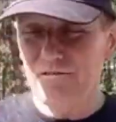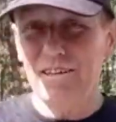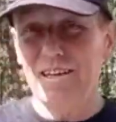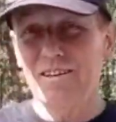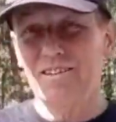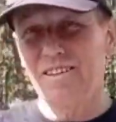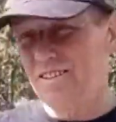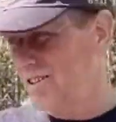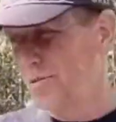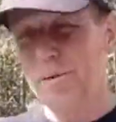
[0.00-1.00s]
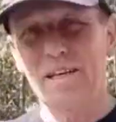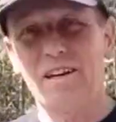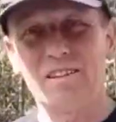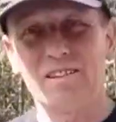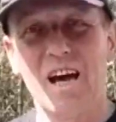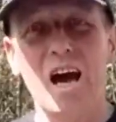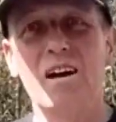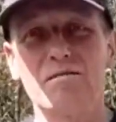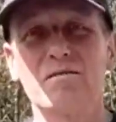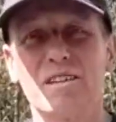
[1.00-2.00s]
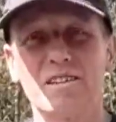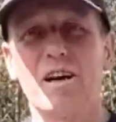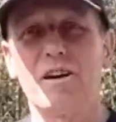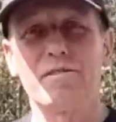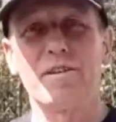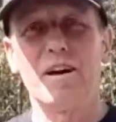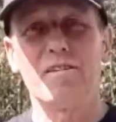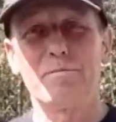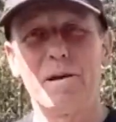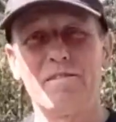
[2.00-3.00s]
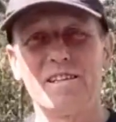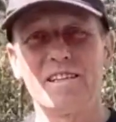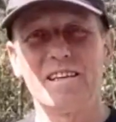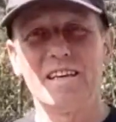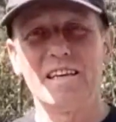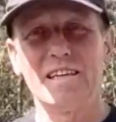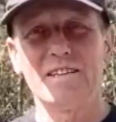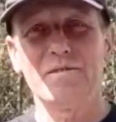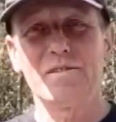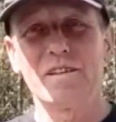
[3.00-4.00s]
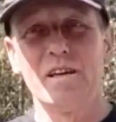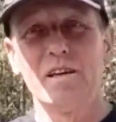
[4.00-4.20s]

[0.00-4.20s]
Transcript: realize that it's just a bit of garden hose that's half buried in the leaves,